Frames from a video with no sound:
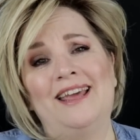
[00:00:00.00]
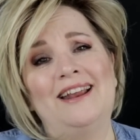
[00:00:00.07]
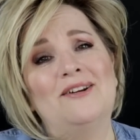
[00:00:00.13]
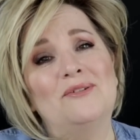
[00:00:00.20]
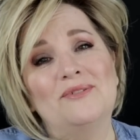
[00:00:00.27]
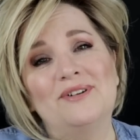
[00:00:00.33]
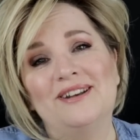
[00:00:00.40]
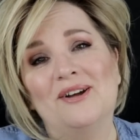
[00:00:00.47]
They
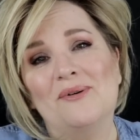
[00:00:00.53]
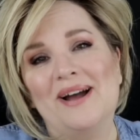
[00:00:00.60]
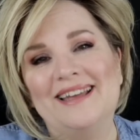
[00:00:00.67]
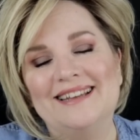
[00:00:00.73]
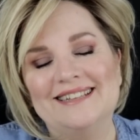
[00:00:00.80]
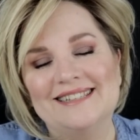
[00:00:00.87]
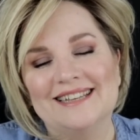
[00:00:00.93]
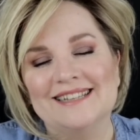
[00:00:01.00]
don't know I
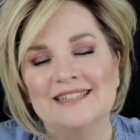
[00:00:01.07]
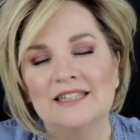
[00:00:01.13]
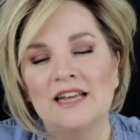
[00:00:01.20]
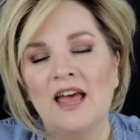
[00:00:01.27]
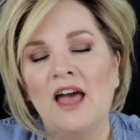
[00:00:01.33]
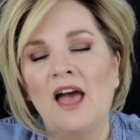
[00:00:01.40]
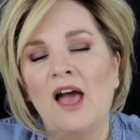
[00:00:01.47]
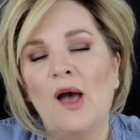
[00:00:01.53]
exist.
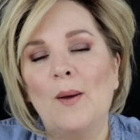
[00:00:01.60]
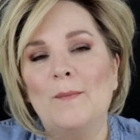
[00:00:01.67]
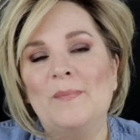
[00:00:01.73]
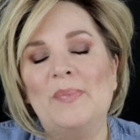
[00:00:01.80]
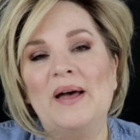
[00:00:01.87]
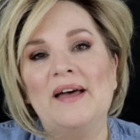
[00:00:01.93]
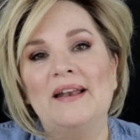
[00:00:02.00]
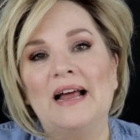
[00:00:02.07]

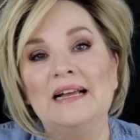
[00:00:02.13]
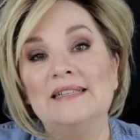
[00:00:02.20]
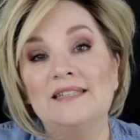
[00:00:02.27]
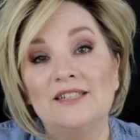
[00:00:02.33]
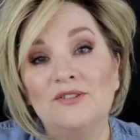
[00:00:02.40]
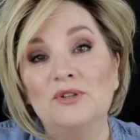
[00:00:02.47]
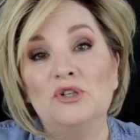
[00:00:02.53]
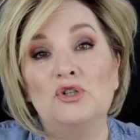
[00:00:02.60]
But I
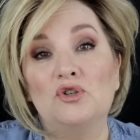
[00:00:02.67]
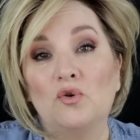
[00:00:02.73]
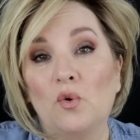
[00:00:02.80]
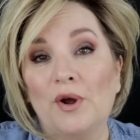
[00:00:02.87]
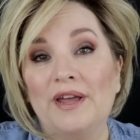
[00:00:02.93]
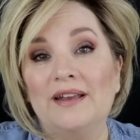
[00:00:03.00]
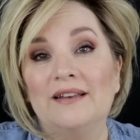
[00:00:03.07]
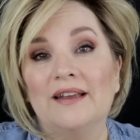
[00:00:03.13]
still
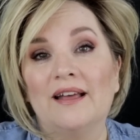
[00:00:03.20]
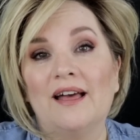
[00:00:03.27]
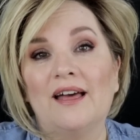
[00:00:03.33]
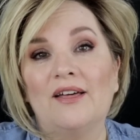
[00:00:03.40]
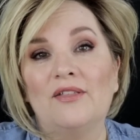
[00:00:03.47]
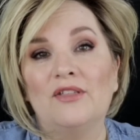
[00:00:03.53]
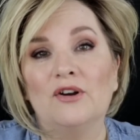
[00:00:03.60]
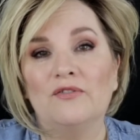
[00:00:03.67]
enjoyed
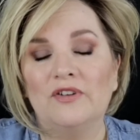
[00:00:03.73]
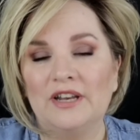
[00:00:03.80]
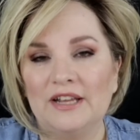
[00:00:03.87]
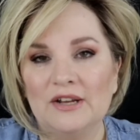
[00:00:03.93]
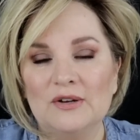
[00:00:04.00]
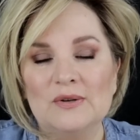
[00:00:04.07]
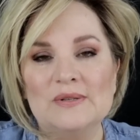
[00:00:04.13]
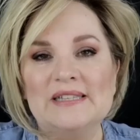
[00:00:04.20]
their
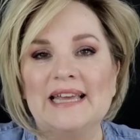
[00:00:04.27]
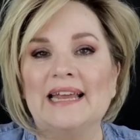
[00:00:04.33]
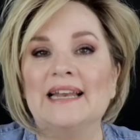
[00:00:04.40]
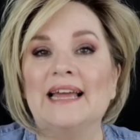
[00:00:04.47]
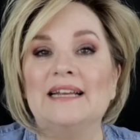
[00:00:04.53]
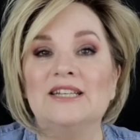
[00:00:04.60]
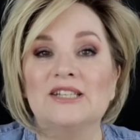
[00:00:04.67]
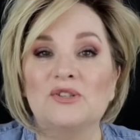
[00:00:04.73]
videos and
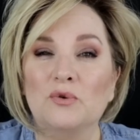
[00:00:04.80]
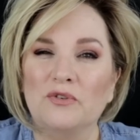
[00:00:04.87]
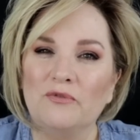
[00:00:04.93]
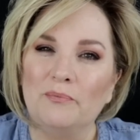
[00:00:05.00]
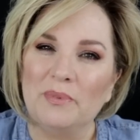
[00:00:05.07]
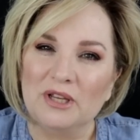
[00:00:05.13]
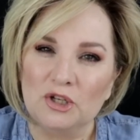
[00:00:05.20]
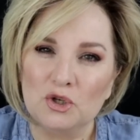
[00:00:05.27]
I just sort
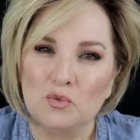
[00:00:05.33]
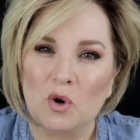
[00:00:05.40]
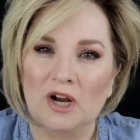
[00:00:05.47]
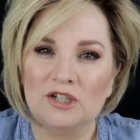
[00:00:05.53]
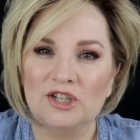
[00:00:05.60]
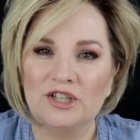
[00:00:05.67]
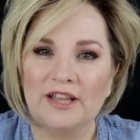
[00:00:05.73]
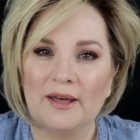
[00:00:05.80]
of binge
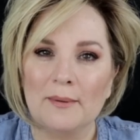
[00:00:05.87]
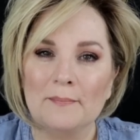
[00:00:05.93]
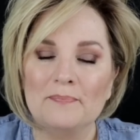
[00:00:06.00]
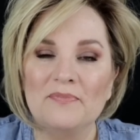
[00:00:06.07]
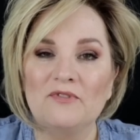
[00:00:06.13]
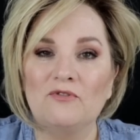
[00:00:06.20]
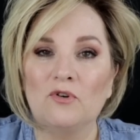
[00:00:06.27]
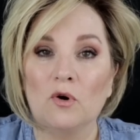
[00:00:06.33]
watched them
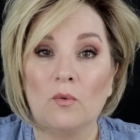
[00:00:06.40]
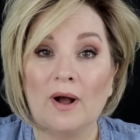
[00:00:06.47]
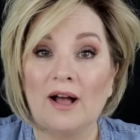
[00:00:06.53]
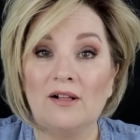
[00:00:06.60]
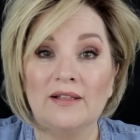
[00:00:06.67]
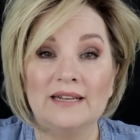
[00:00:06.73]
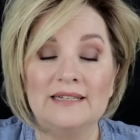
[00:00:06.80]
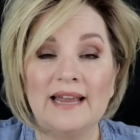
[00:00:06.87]
for a
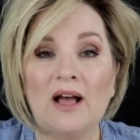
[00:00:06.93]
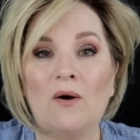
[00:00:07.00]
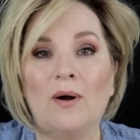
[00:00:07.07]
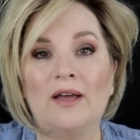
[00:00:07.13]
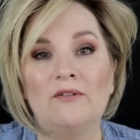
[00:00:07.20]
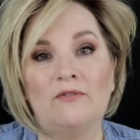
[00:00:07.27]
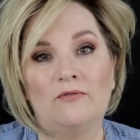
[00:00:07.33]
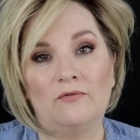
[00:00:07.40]
while. And now
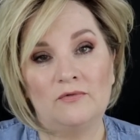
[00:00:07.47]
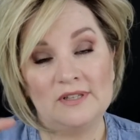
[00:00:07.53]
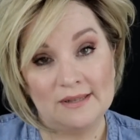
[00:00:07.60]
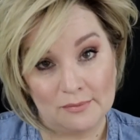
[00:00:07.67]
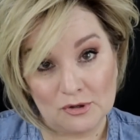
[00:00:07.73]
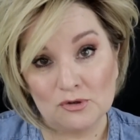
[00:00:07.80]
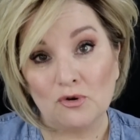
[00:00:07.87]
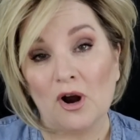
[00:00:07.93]
I've
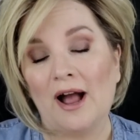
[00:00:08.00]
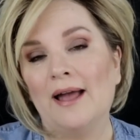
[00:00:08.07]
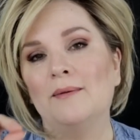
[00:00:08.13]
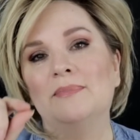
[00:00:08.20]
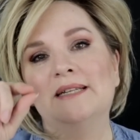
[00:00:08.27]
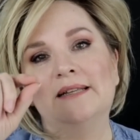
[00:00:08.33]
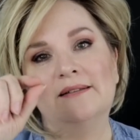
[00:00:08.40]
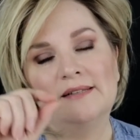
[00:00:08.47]

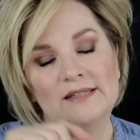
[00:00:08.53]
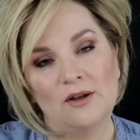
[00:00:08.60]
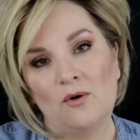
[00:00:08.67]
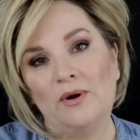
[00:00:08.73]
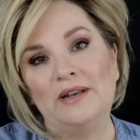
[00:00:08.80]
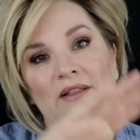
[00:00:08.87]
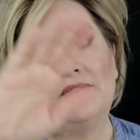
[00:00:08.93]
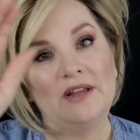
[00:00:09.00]
subscribed and
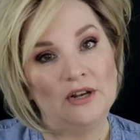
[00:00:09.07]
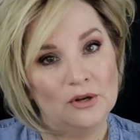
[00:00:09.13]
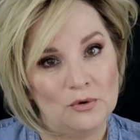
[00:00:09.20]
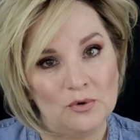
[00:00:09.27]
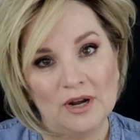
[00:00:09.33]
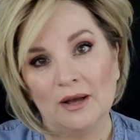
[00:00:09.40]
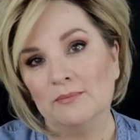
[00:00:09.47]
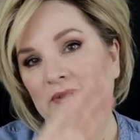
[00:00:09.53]
so anything
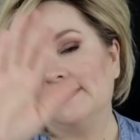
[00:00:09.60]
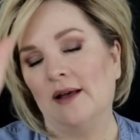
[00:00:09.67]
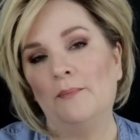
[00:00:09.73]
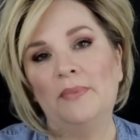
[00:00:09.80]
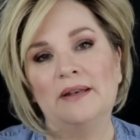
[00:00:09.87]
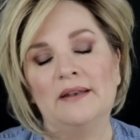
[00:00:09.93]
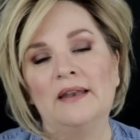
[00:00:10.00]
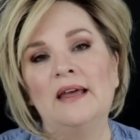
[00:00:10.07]
new comes
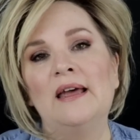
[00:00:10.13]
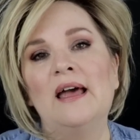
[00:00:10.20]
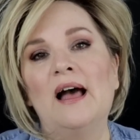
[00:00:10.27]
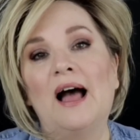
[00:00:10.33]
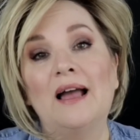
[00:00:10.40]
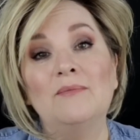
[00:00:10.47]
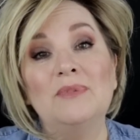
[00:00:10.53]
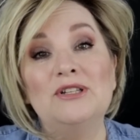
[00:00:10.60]
up and
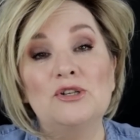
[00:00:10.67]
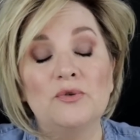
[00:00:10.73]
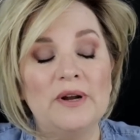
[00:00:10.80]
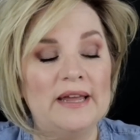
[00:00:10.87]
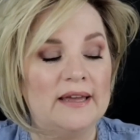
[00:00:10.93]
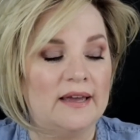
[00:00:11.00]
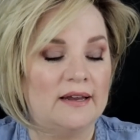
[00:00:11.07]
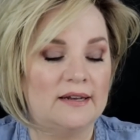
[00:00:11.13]
I'm
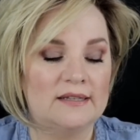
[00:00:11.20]
enjoying it.